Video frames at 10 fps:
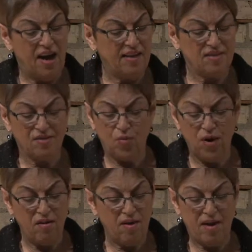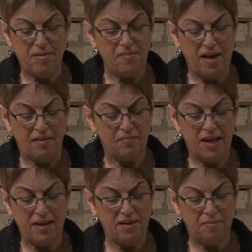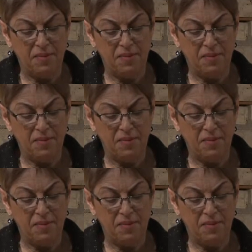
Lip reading: I swear I am not making a